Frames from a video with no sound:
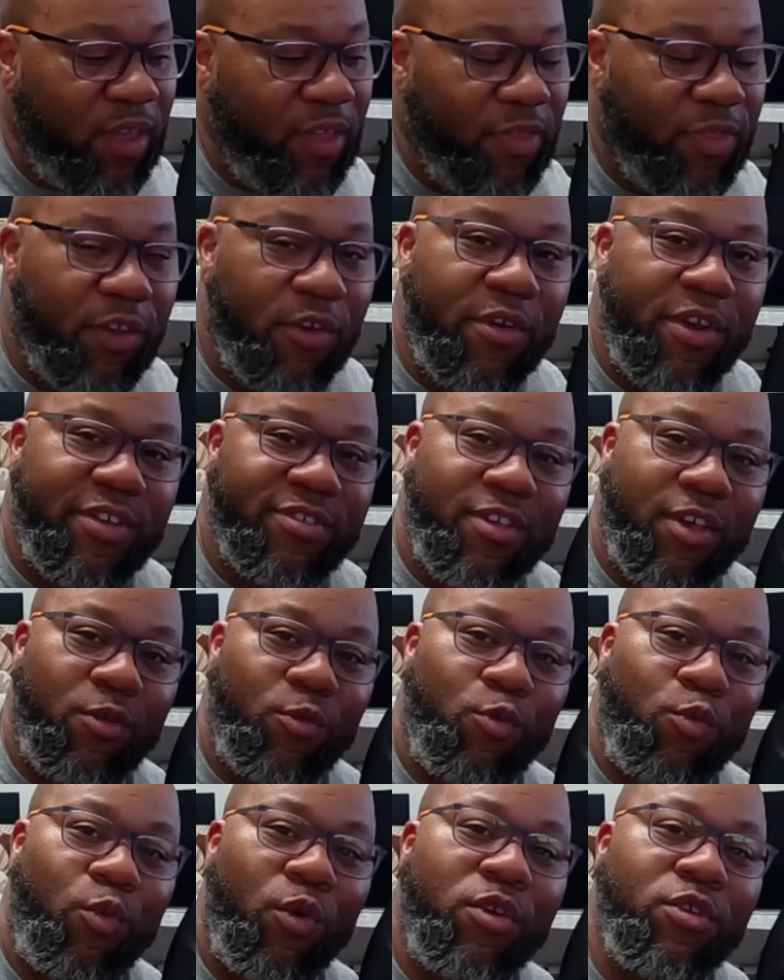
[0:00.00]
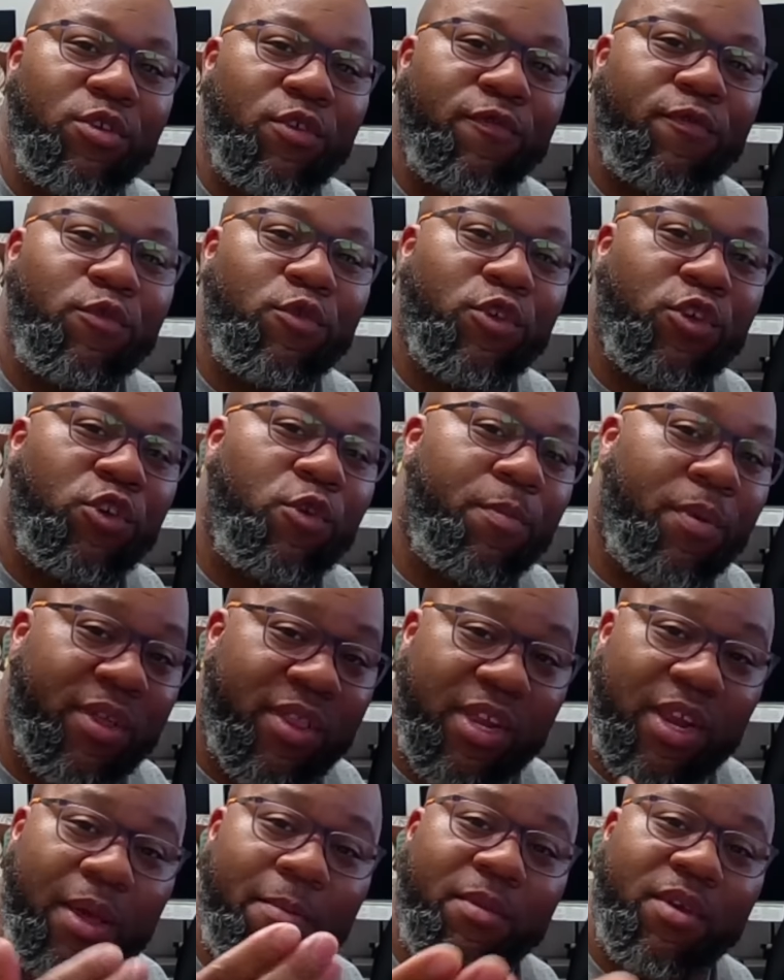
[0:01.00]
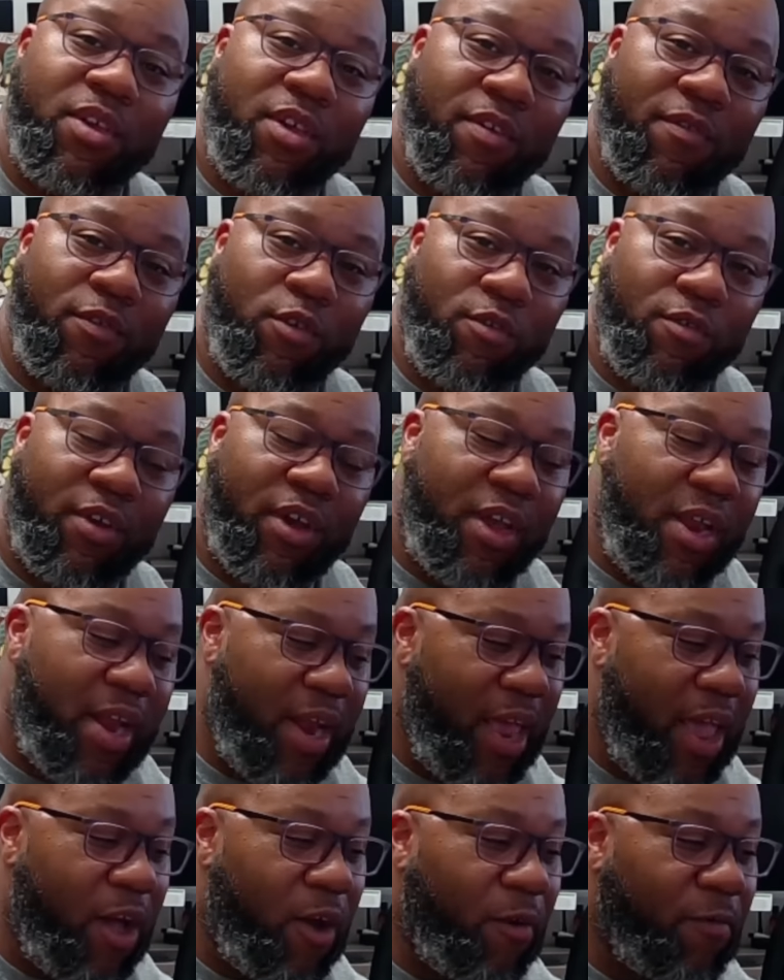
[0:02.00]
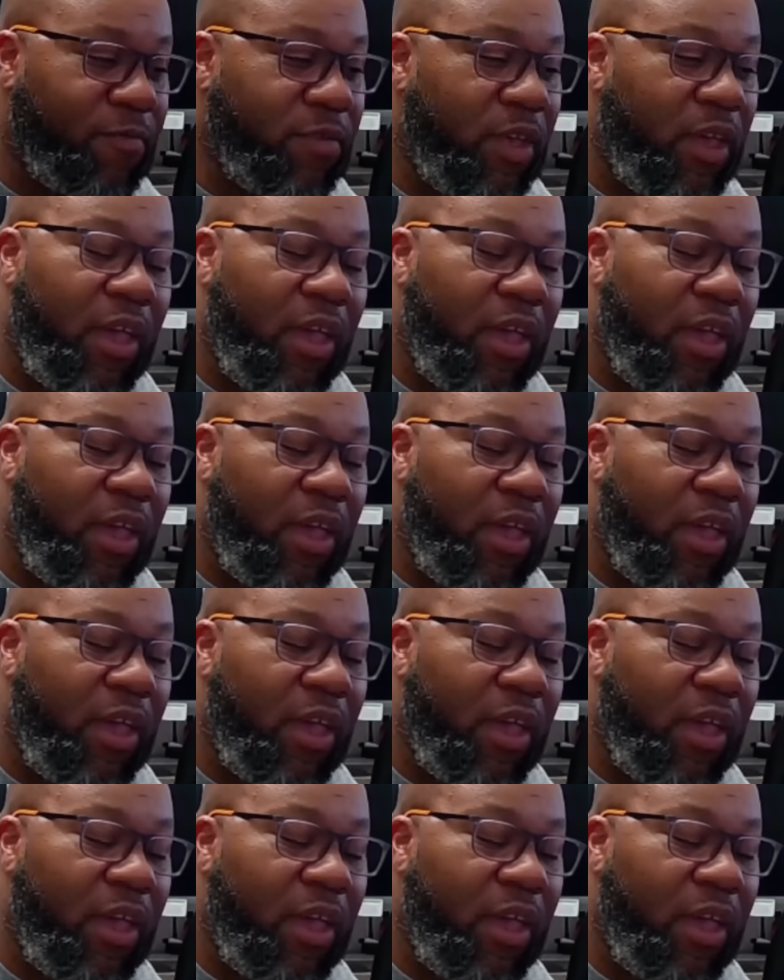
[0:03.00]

there is a wonderful coupon that I'm going to give you right now.